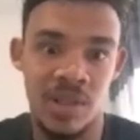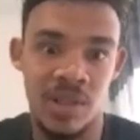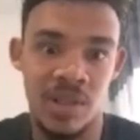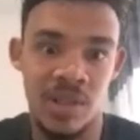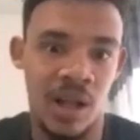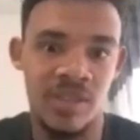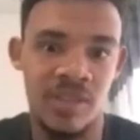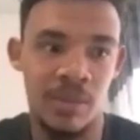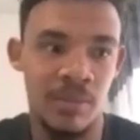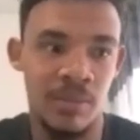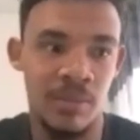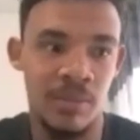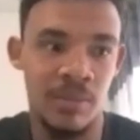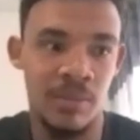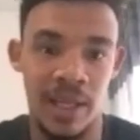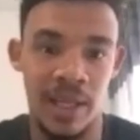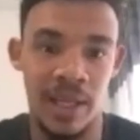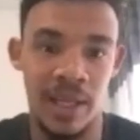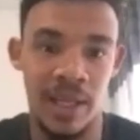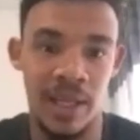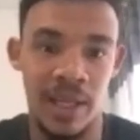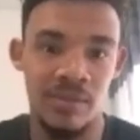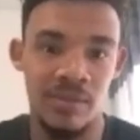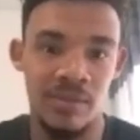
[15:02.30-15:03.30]
getting
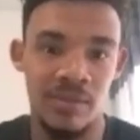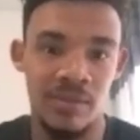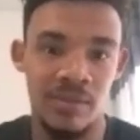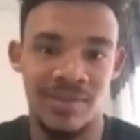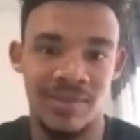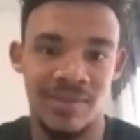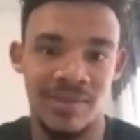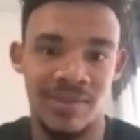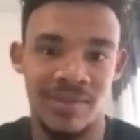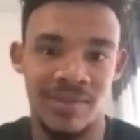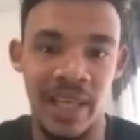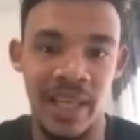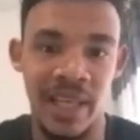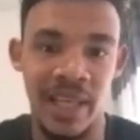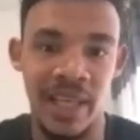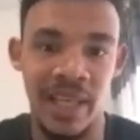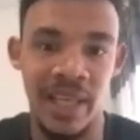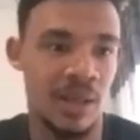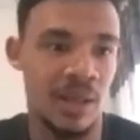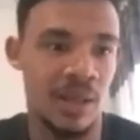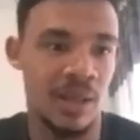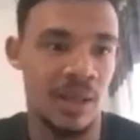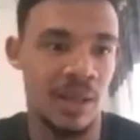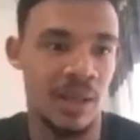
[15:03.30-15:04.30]
DMs, I'm getting
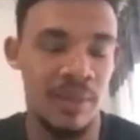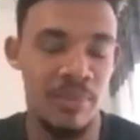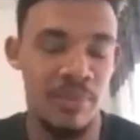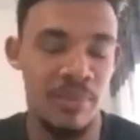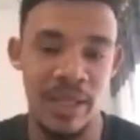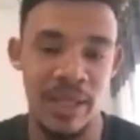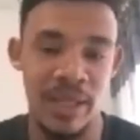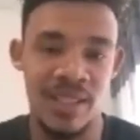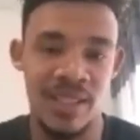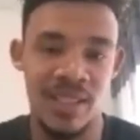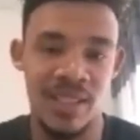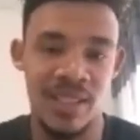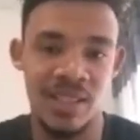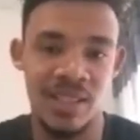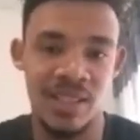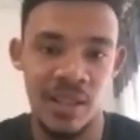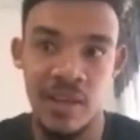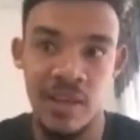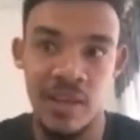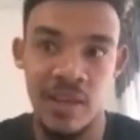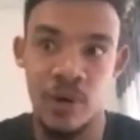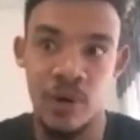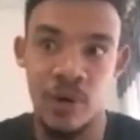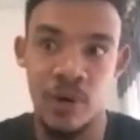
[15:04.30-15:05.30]
messages. Everyone
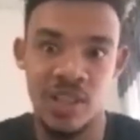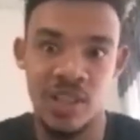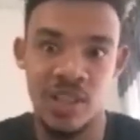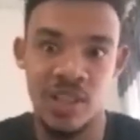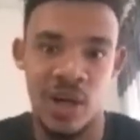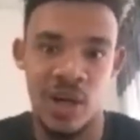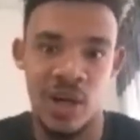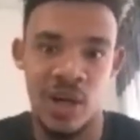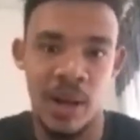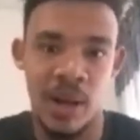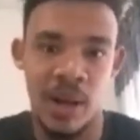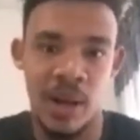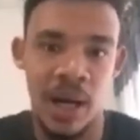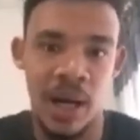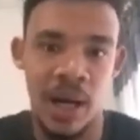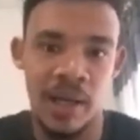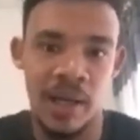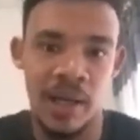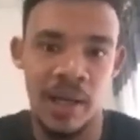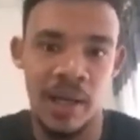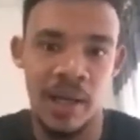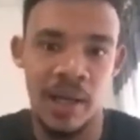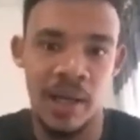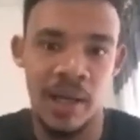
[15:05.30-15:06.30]
just wants my blood,
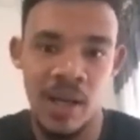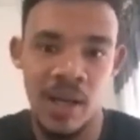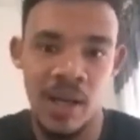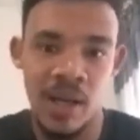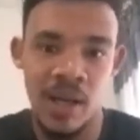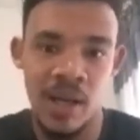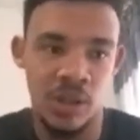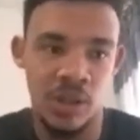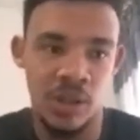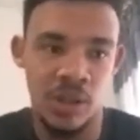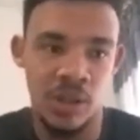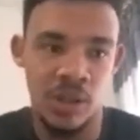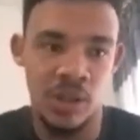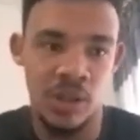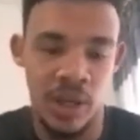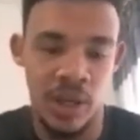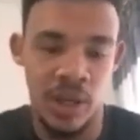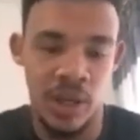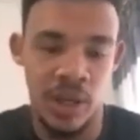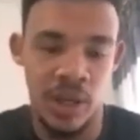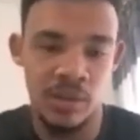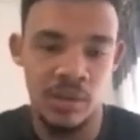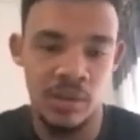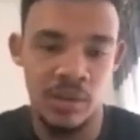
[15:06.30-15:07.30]
you know, and
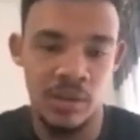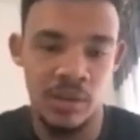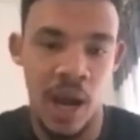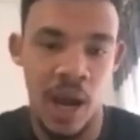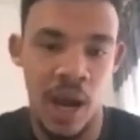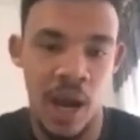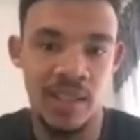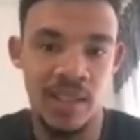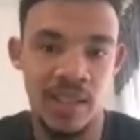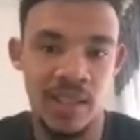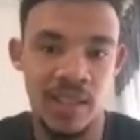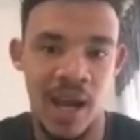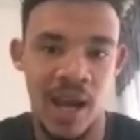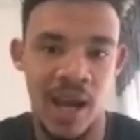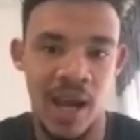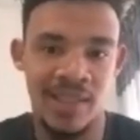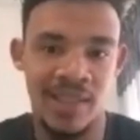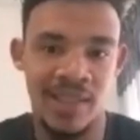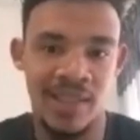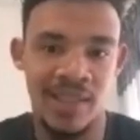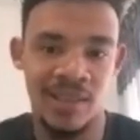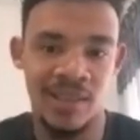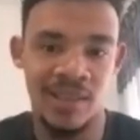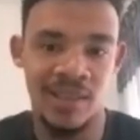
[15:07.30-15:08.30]
I decided
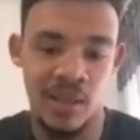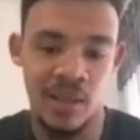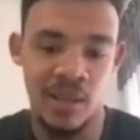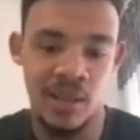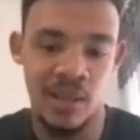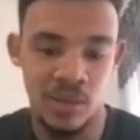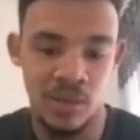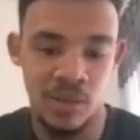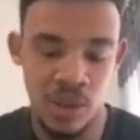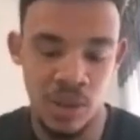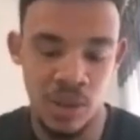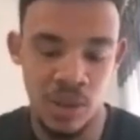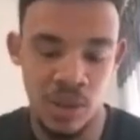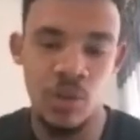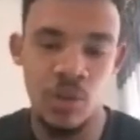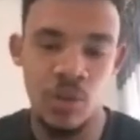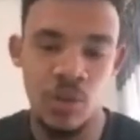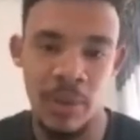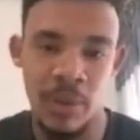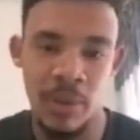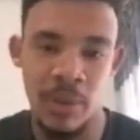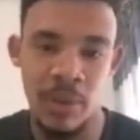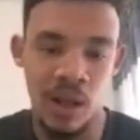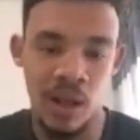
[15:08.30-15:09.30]
to stick with my
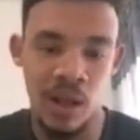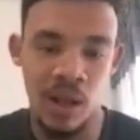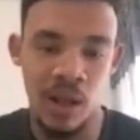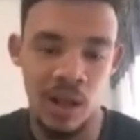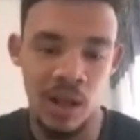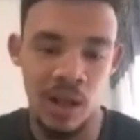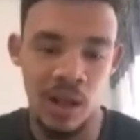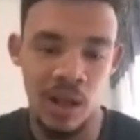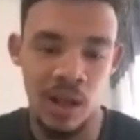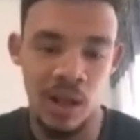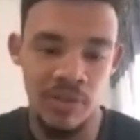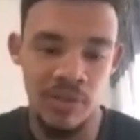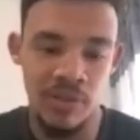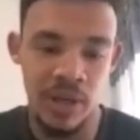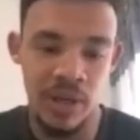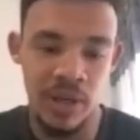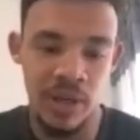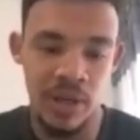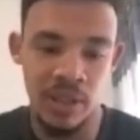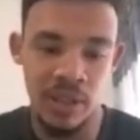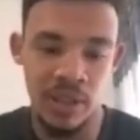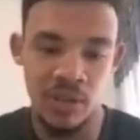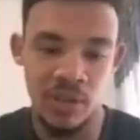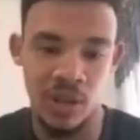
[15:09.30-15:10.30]
girlfriend, you know. I
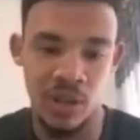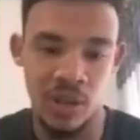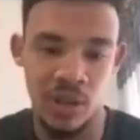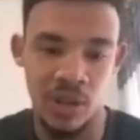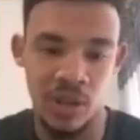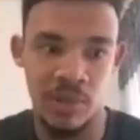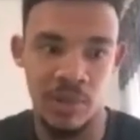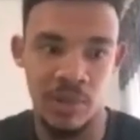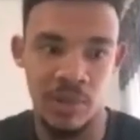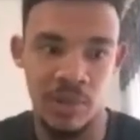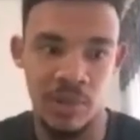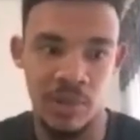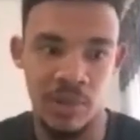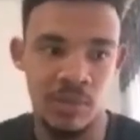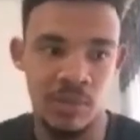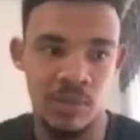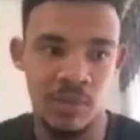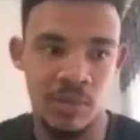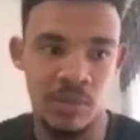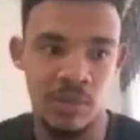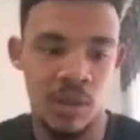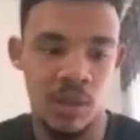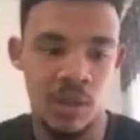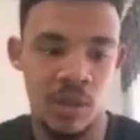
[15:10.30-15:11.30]
mean,
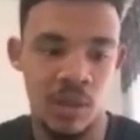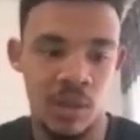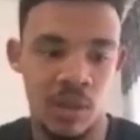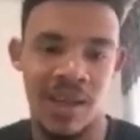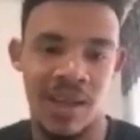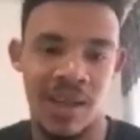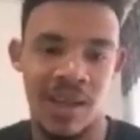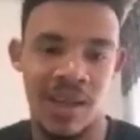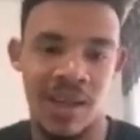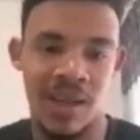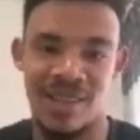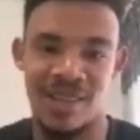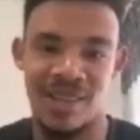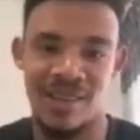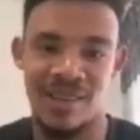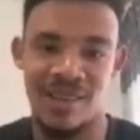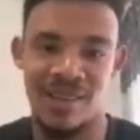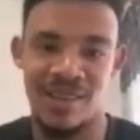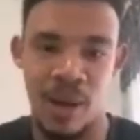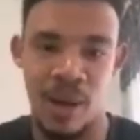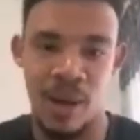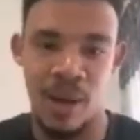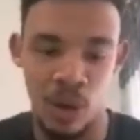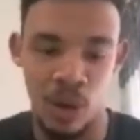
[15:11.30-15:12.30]
like I said, I'm, I'm, a
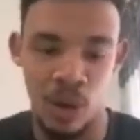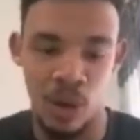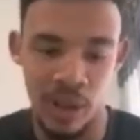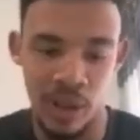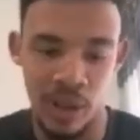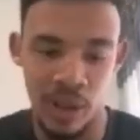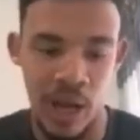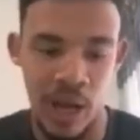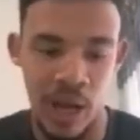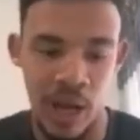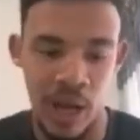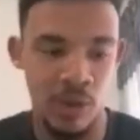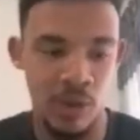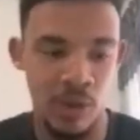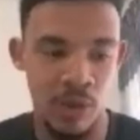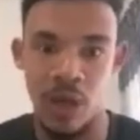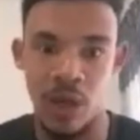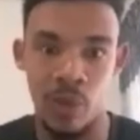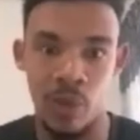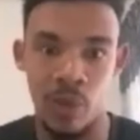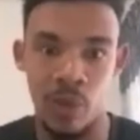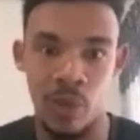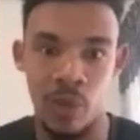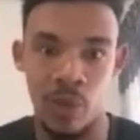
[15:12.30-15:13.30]
loyal guy and we know each
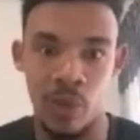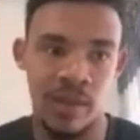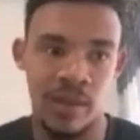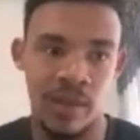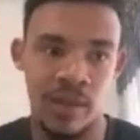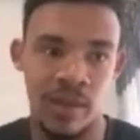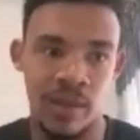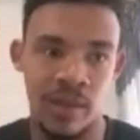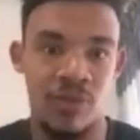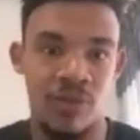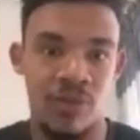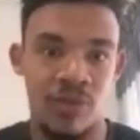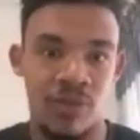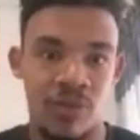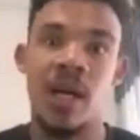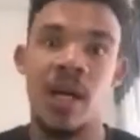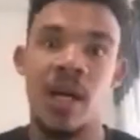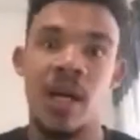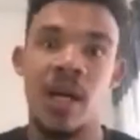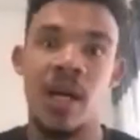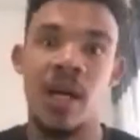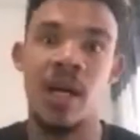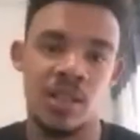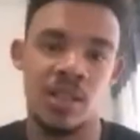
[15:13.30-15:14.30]
other for
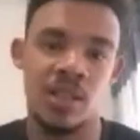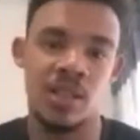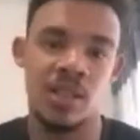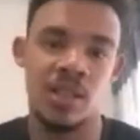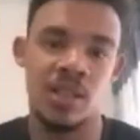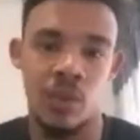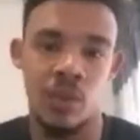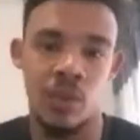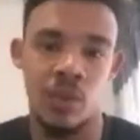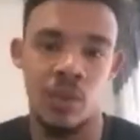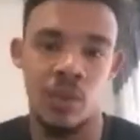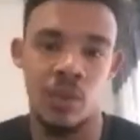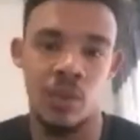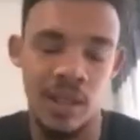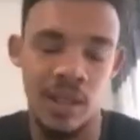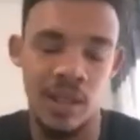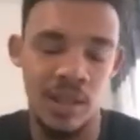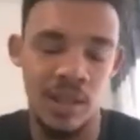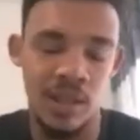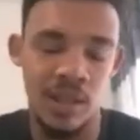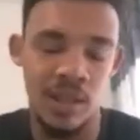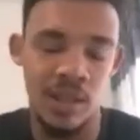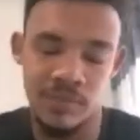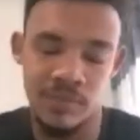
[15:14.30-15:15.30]
years. You know, we dated
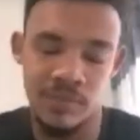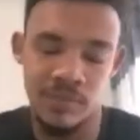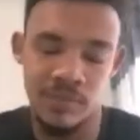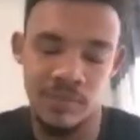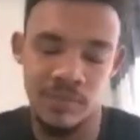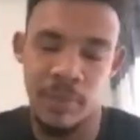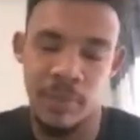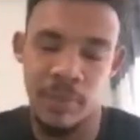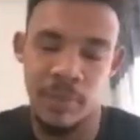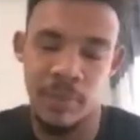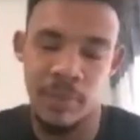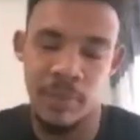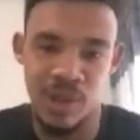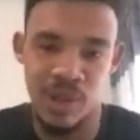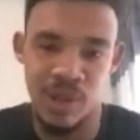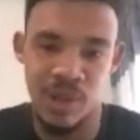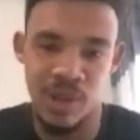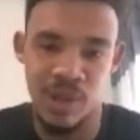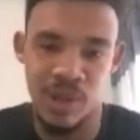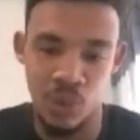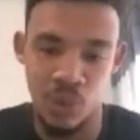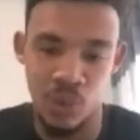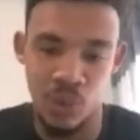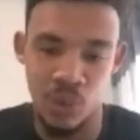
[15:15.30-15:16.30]
from primary
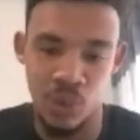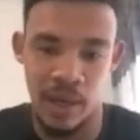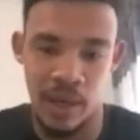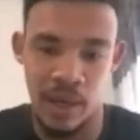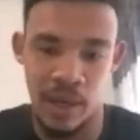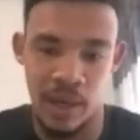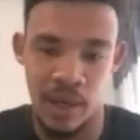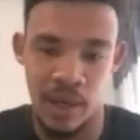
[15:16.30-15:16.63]
school and